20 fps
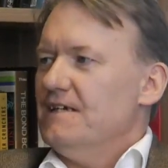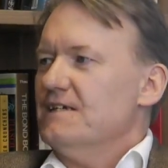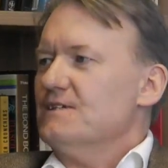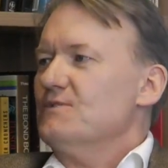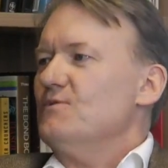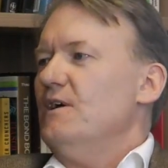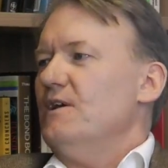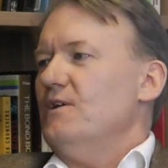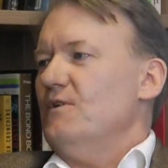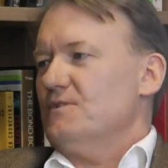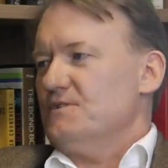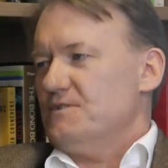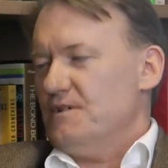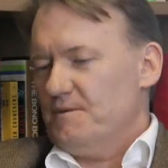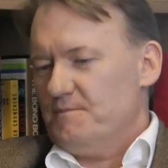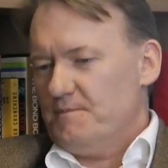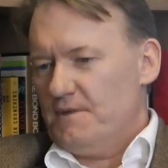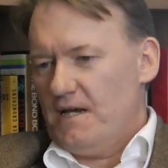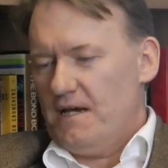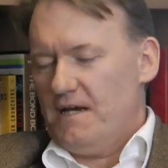It's quite
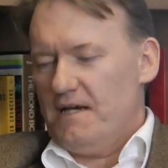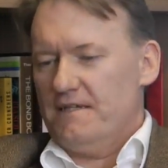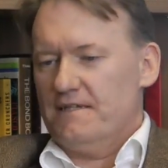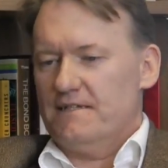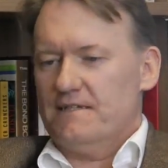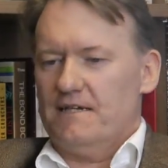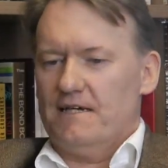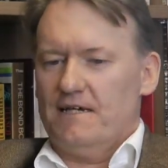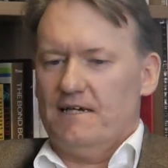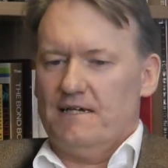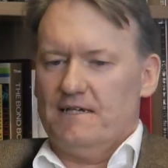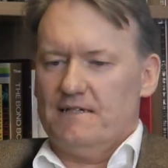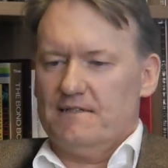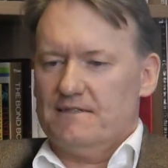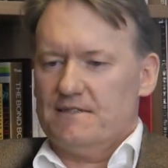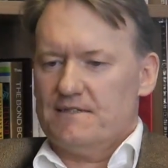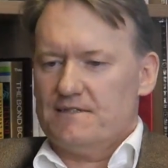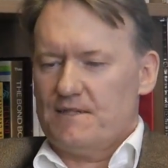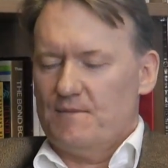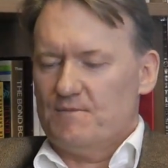long-term, and
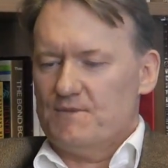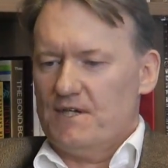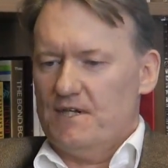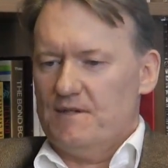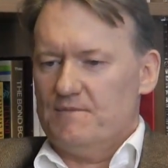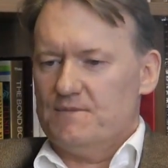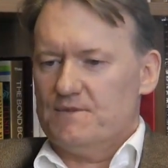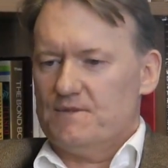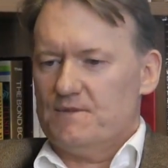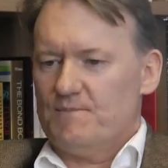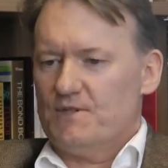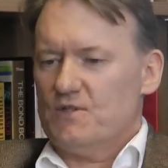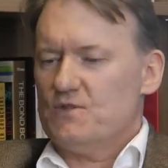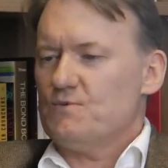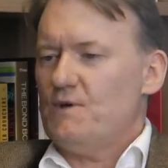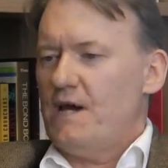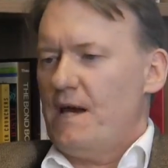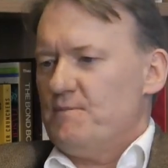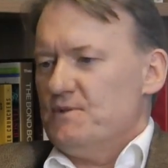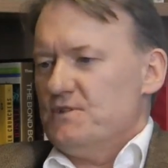sometimes
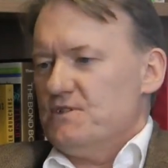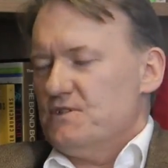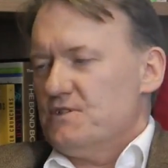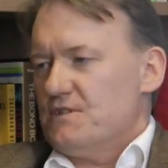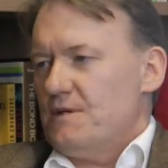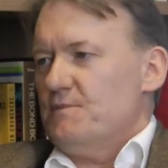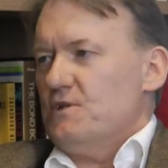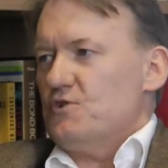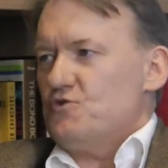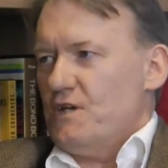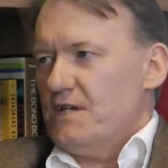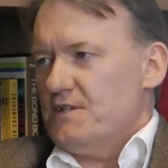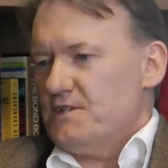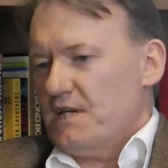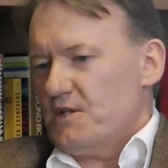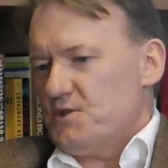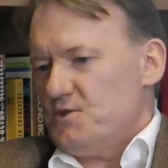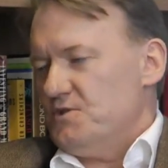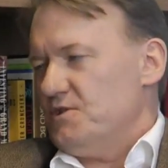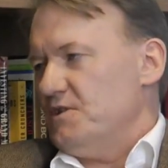because what happens is some of the
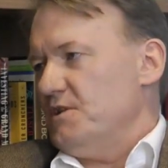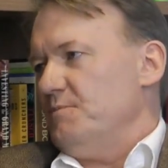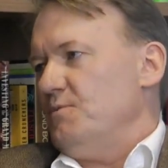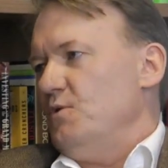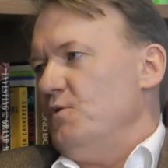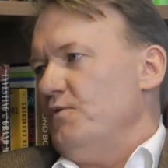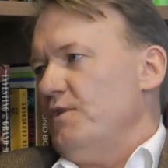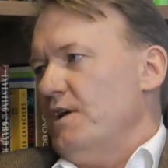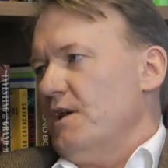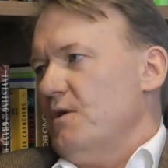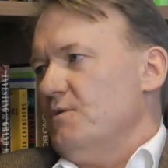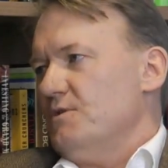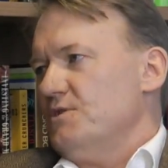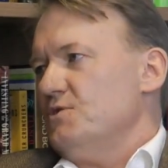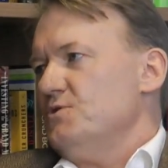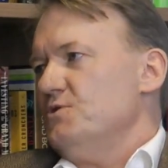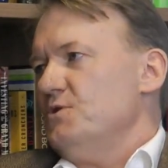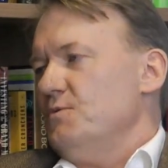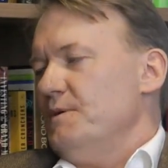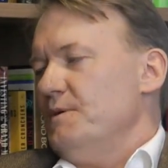transactions in the portfolio are
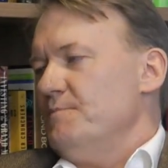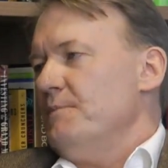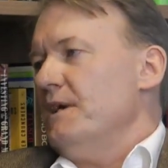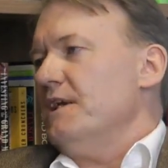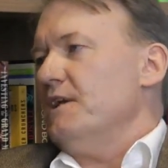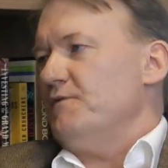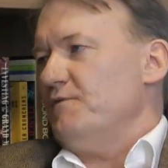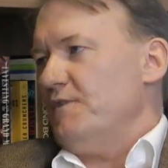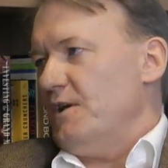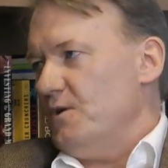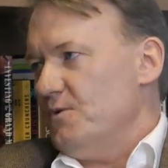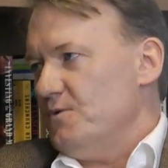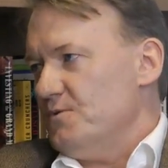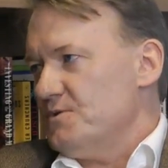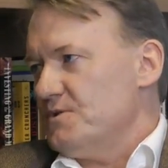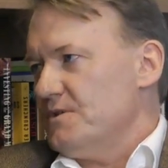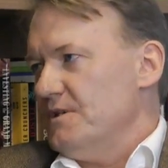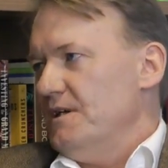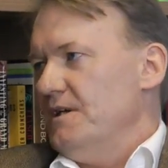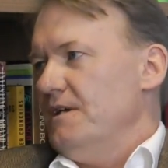to do with money
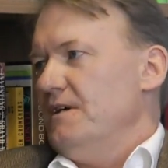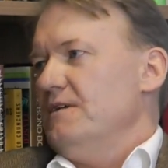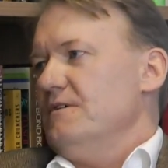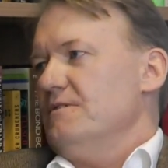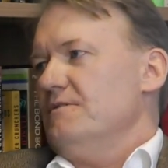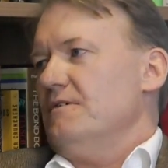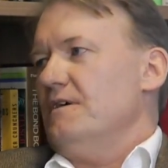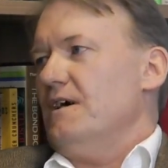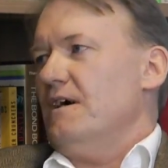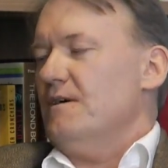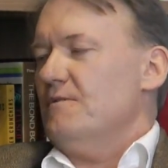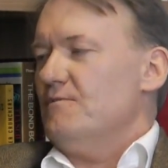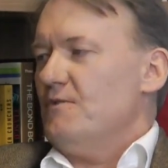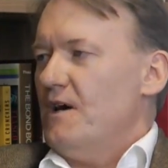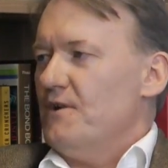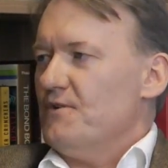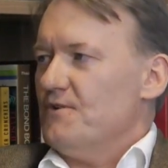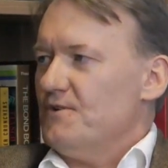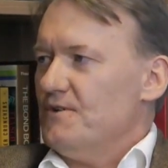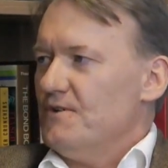flows
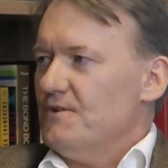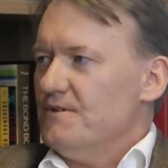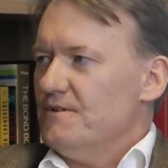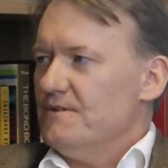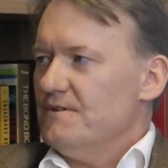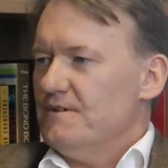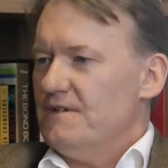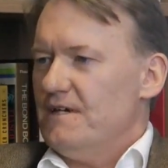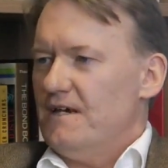rather than.